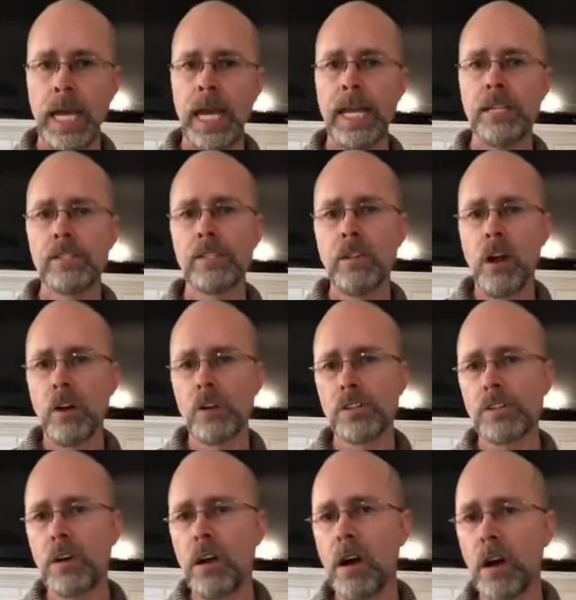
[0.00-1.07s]
And as long
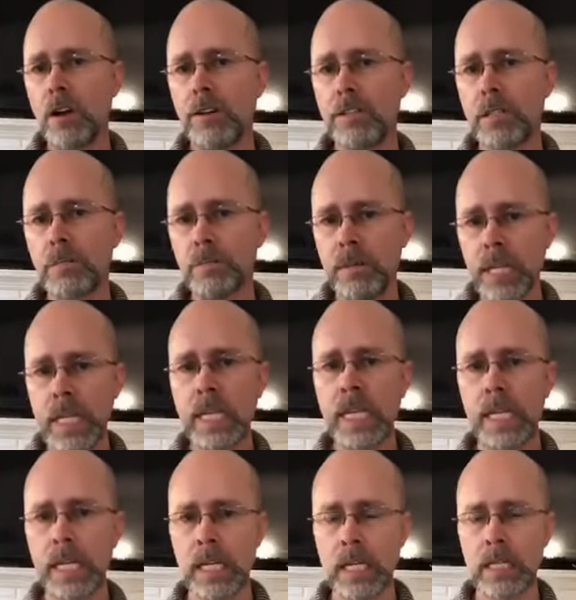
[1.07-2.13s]
as our heart is
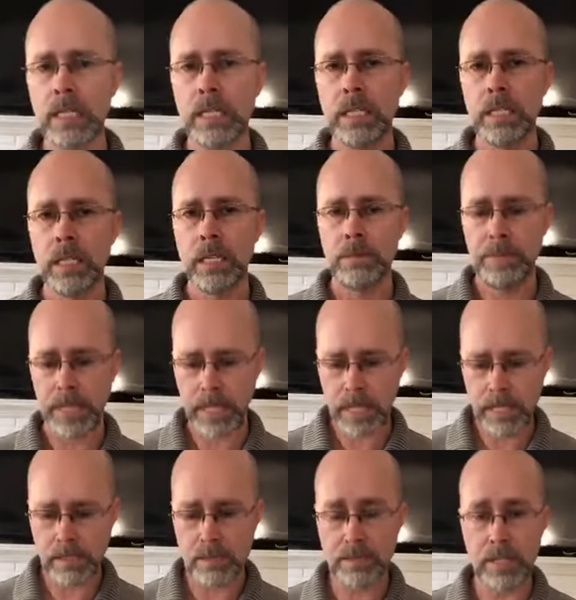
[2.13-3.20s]
bleeding
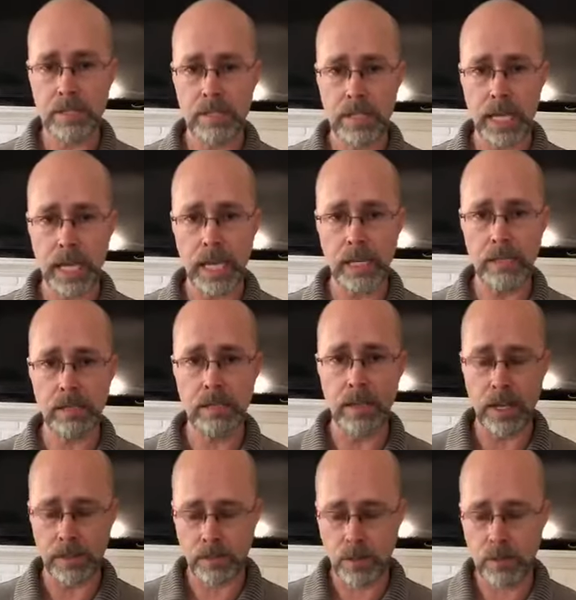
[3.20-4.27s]
because of these things, you
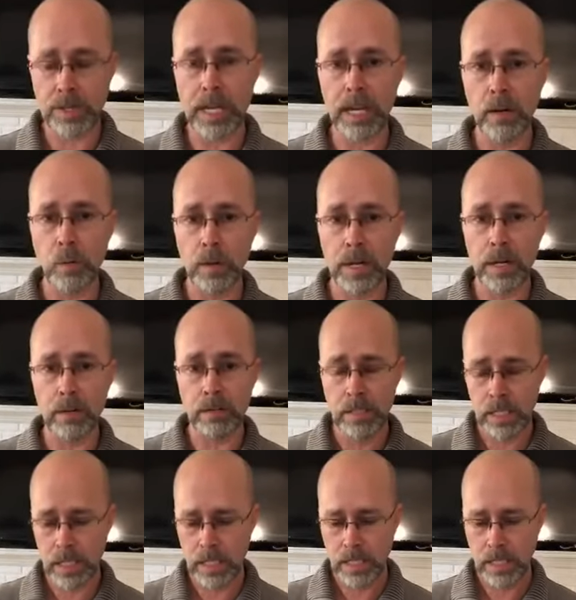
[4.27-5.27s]
got thrown down a well.